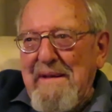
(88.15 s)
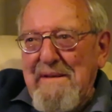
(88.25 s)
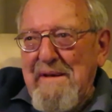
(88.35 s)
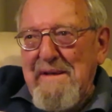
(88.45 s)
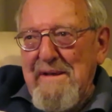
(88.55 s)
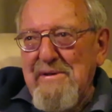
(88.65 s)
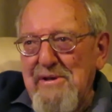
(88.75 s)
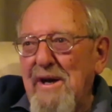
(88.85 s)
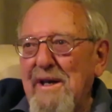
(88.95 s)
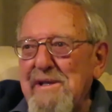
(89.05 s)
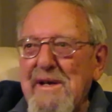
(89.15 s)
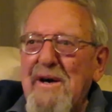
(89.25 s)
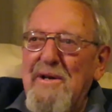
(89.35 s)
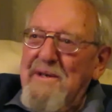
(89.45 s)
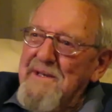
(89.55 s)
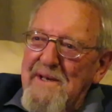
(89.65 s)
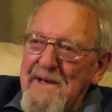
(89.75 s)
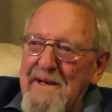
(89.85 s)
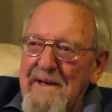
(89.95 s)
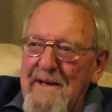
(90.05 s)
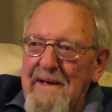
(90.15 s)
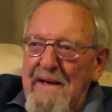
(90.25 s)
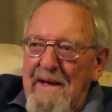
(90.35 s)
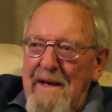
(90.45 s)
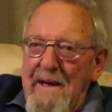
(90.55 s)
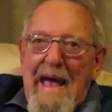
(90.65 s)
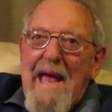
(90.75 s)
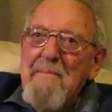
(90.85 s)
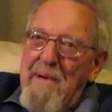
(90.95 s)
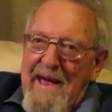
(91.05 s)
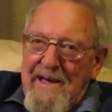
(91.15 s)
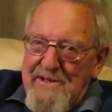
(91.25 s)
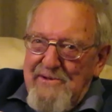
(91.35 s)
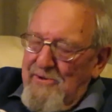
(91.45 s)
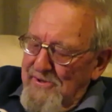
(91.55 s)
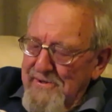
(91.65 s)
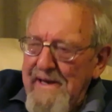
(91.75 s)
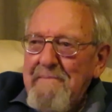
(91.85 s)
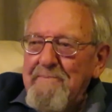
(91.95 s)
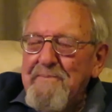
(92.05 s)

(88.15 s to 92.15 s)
the Charlie's Aunt handbag story.